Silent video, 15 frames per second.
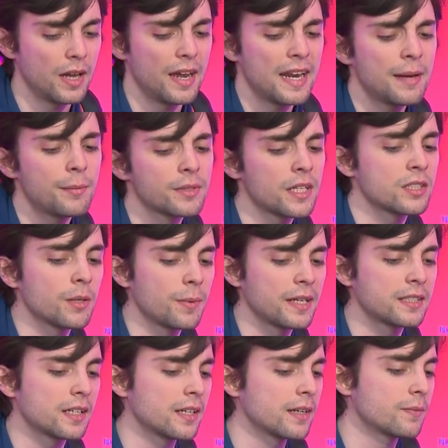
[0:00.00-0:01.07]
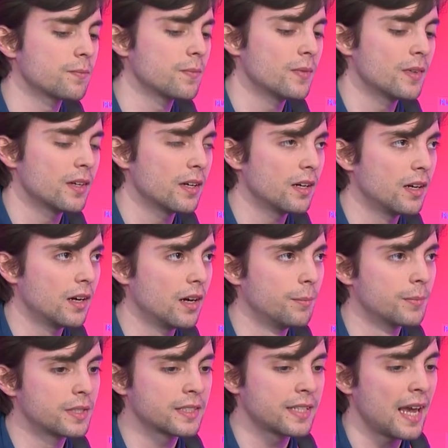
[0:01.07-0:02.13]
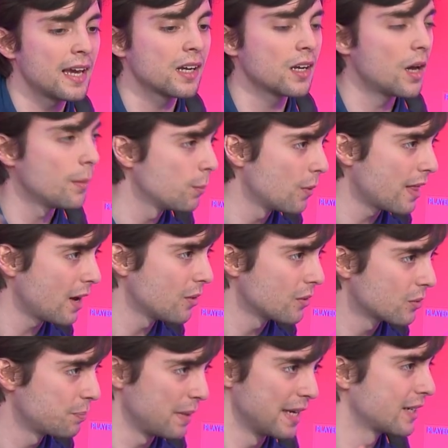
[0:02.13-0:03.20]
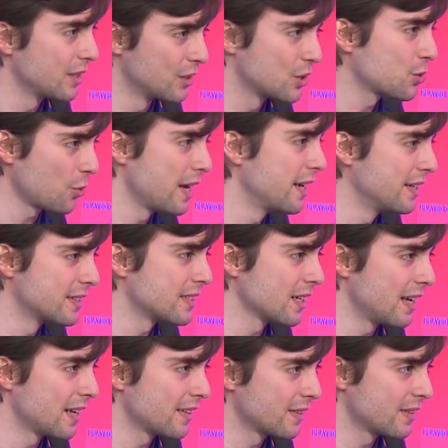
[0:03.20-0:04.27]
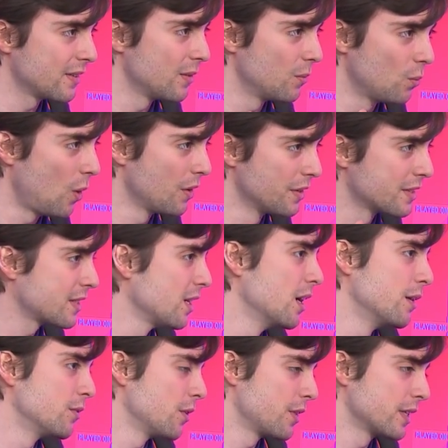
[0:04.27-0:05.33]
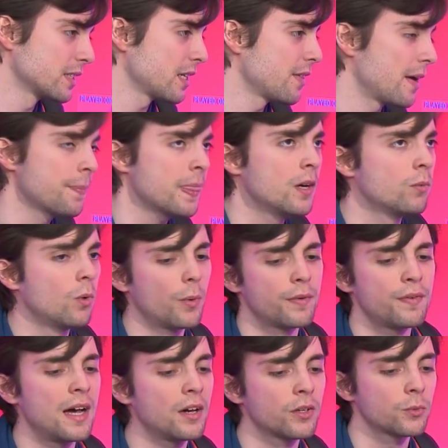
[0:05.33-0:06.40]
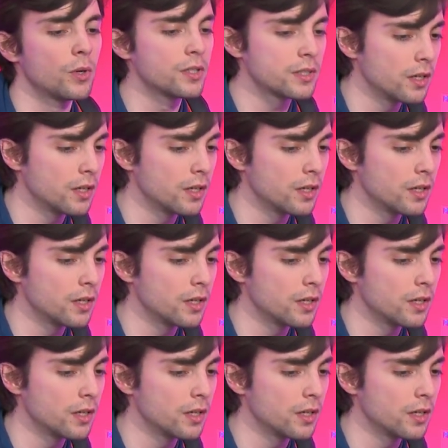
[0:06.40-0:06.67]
enables us to basically scale up without being constrained to like one server, things like that. What we found was